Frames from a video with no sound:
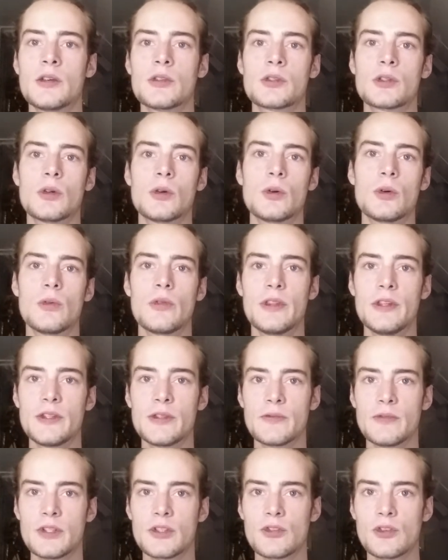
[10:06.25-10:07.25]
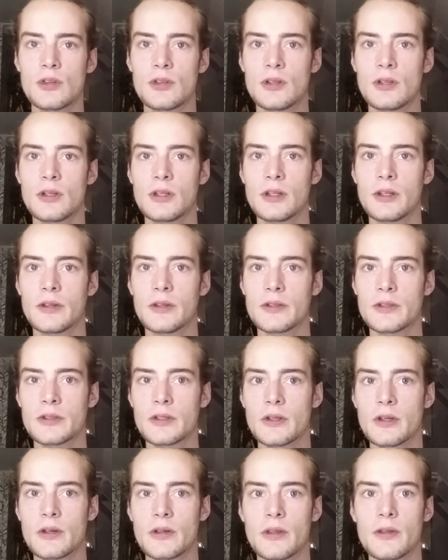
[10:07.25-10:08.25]
So this vision
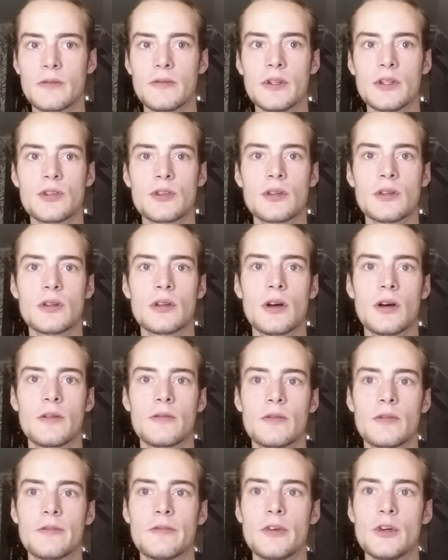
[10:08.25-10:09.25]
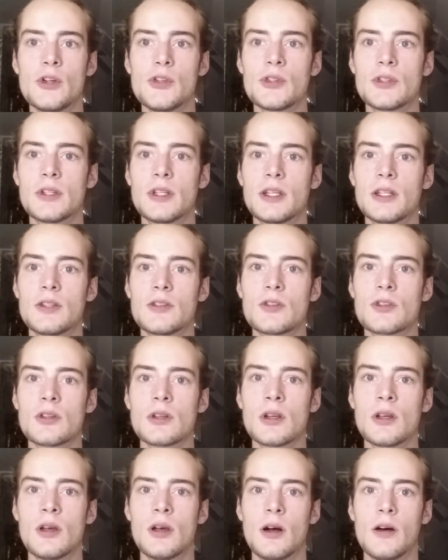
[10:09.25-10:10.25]
is the vision of the first stage
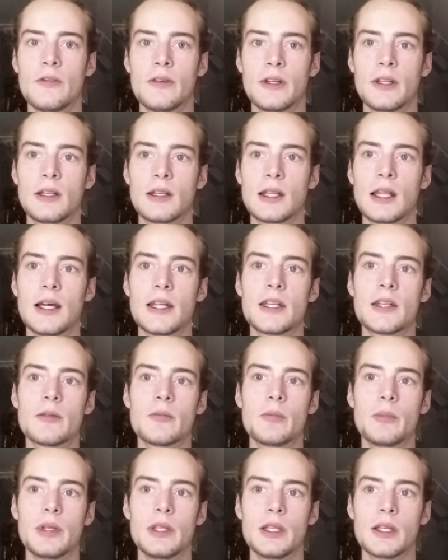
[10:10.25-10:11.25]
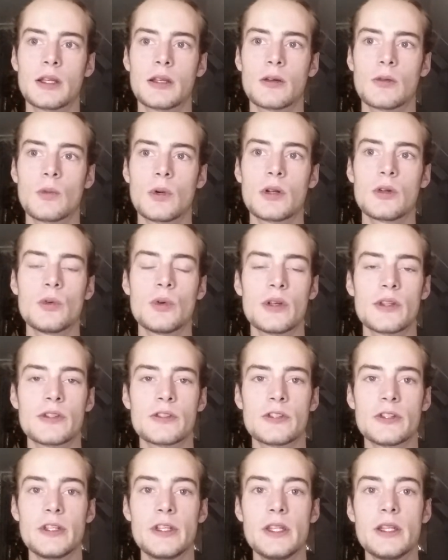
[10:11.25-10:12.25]
of an enlightened being, one who has
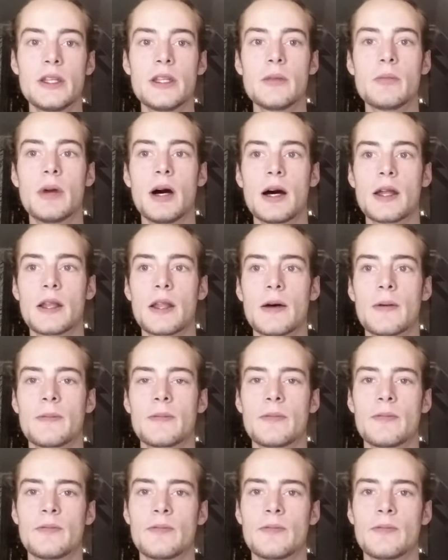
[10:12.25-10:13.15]
seen Nibbana.